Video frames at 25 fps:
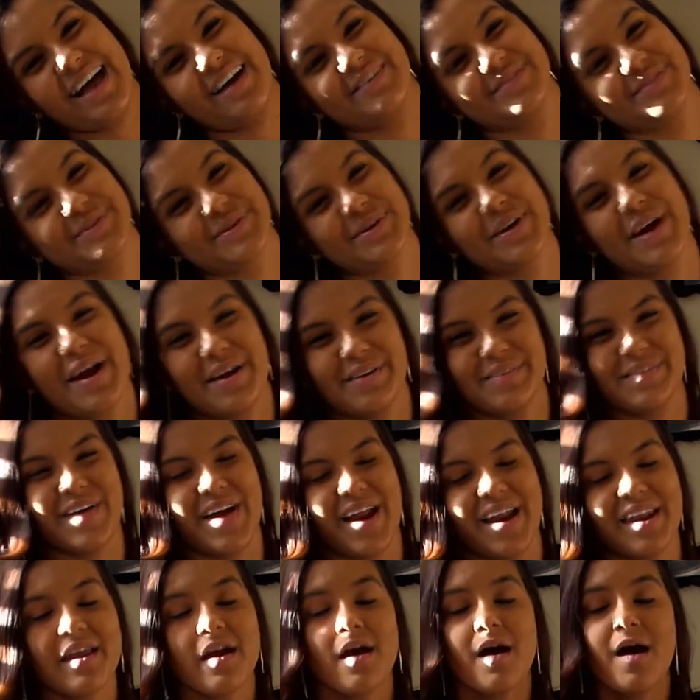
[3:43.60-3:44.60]
Have a great
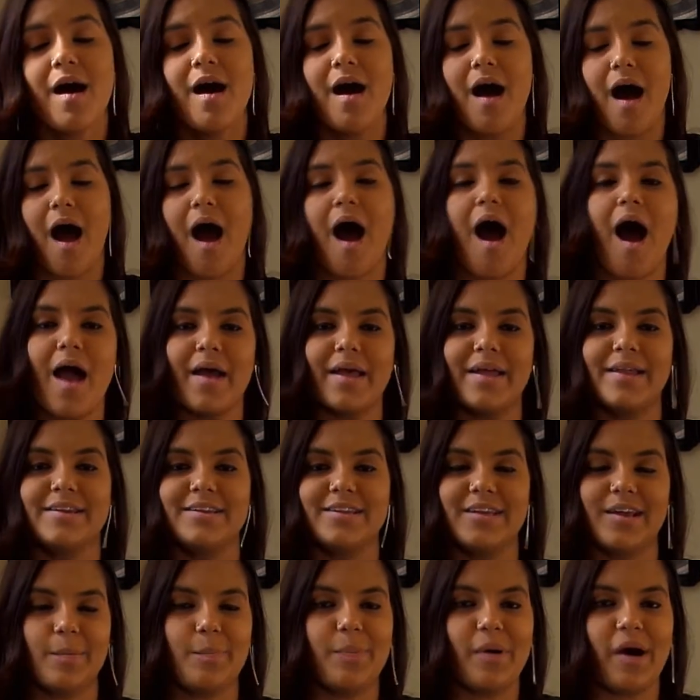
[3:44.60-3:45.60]
one.
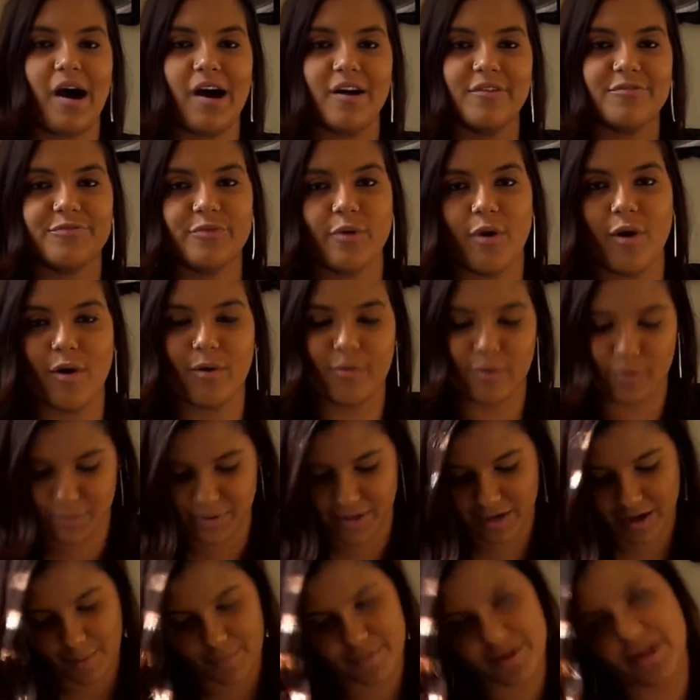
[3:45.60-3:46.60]
India part 4 will
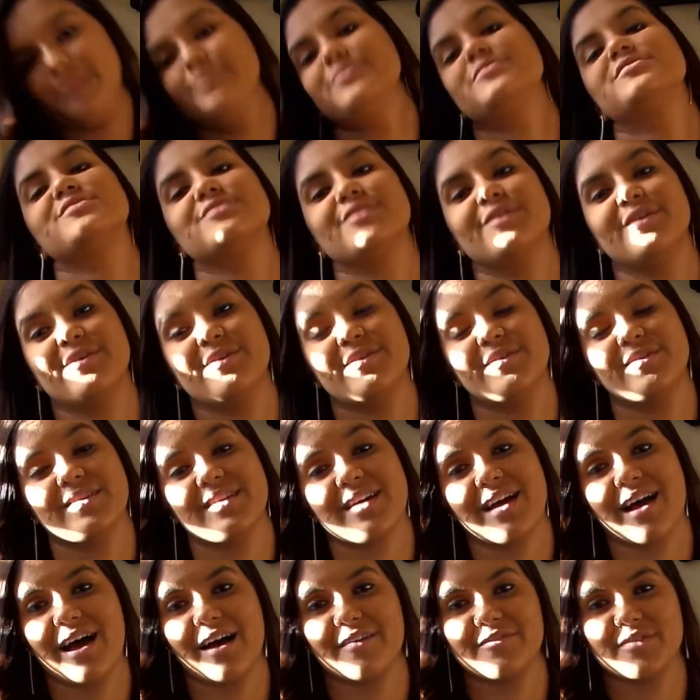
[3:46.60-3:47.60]
be coming up
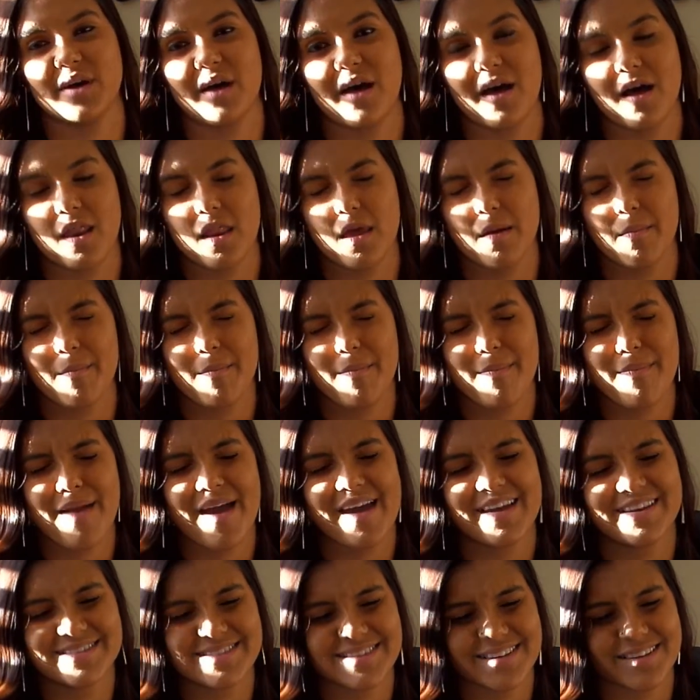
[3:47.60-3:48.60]
soon. Have an
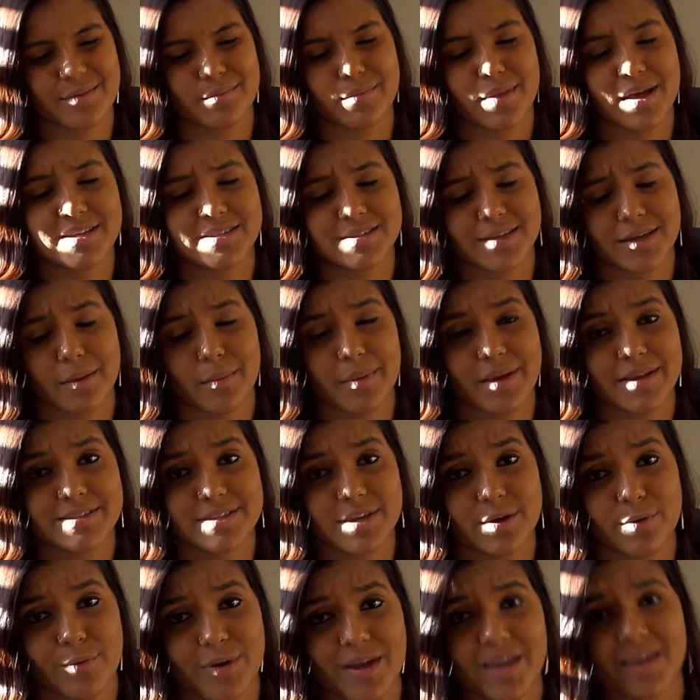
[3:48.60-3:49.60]
amazing, amazing,
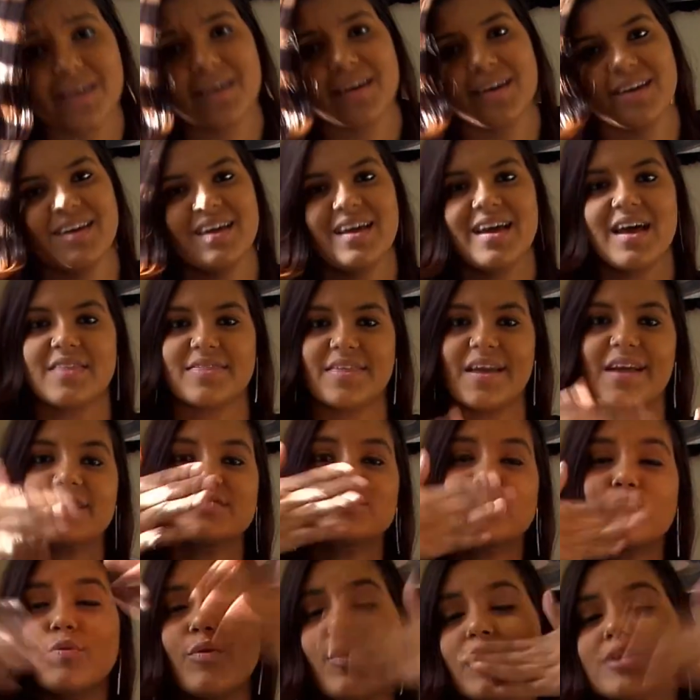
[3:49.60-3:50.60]
amazing week.
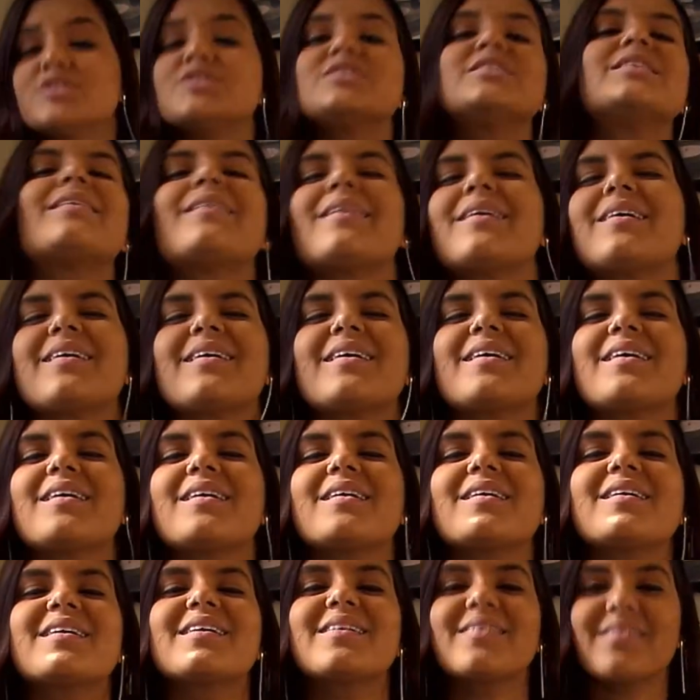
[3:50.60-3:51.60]
Thanks for
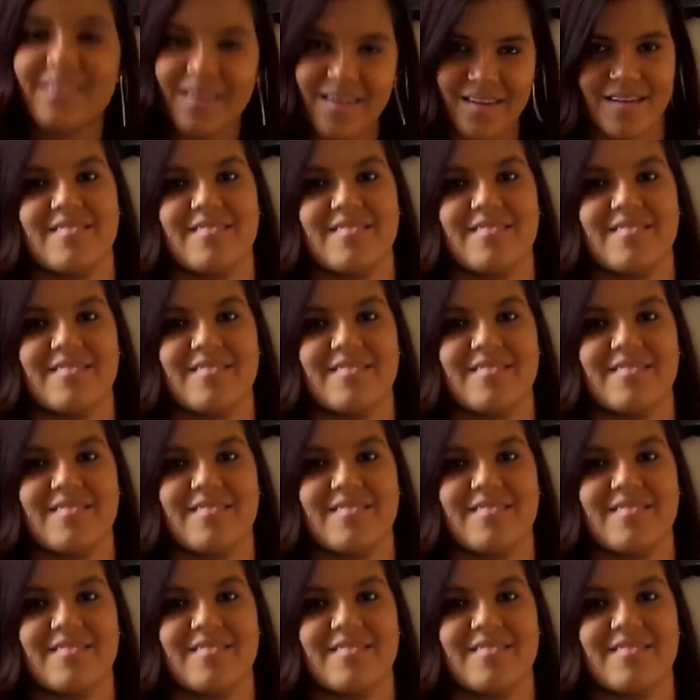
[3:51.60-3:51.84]
watching.